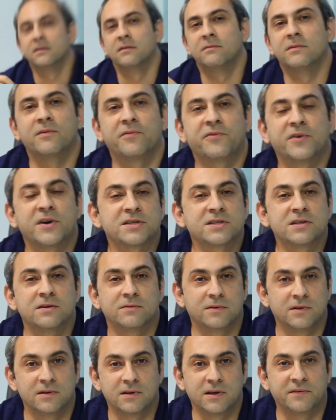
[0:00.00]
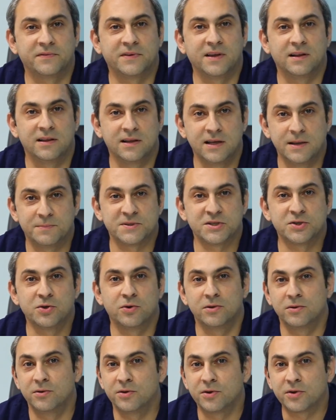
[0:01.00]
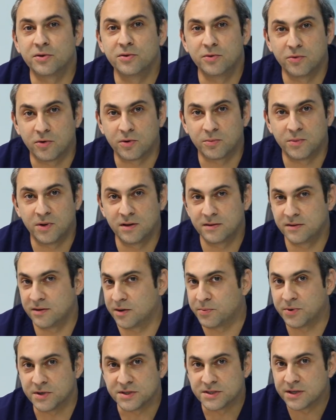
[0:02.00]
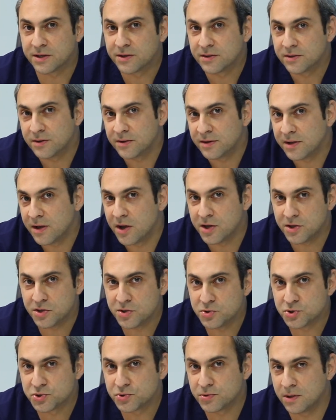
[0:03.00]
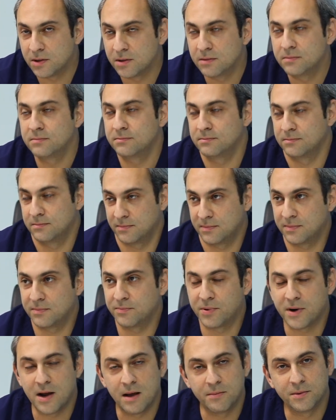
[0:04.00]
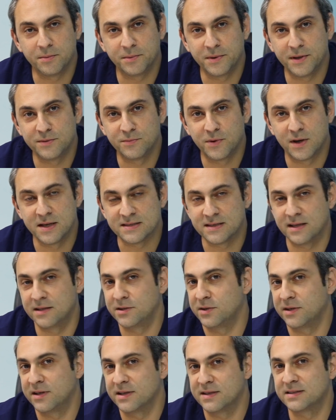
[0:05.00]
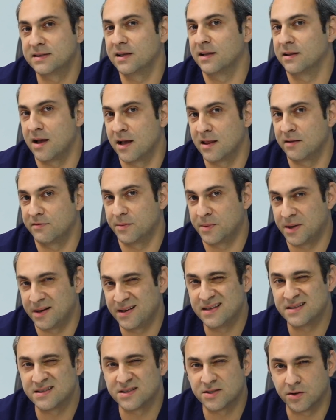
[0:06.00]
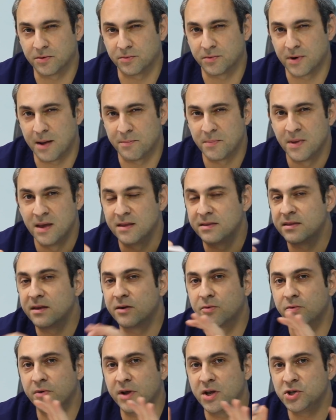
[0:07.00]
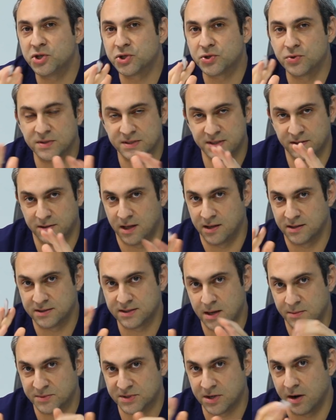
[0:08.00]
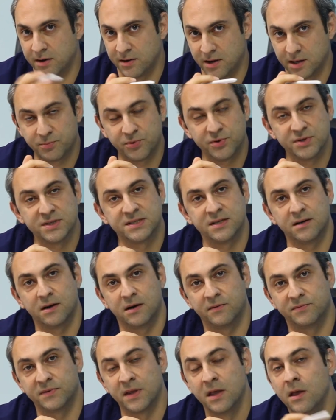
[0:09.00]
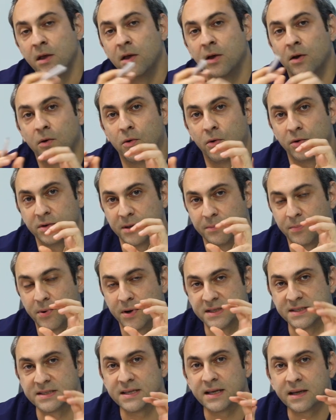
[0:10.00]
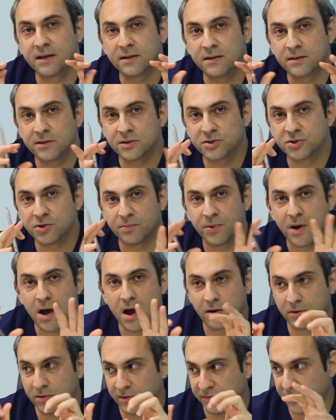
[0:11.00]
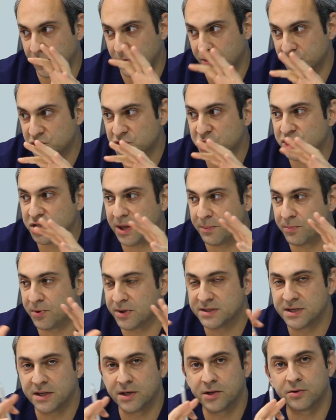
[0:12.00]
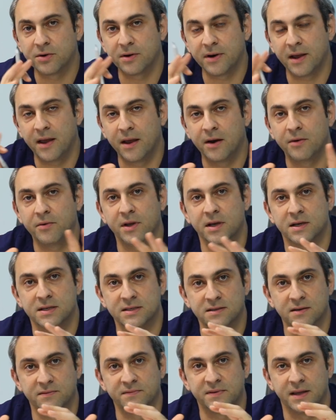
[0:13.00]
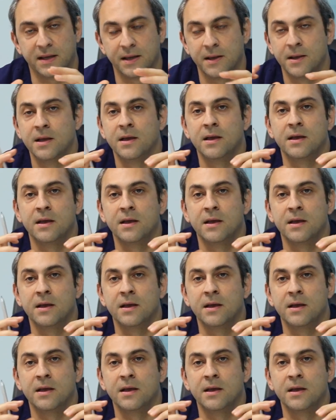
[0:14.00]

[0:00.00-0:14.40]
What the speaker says: Well, first of all, if the lips don't look normal, they're particularly unusual, probably it was, and you can see a lot of them on Instagram. The ratios a lot of times are not preserved, or the particular topography or shape, particular areas of the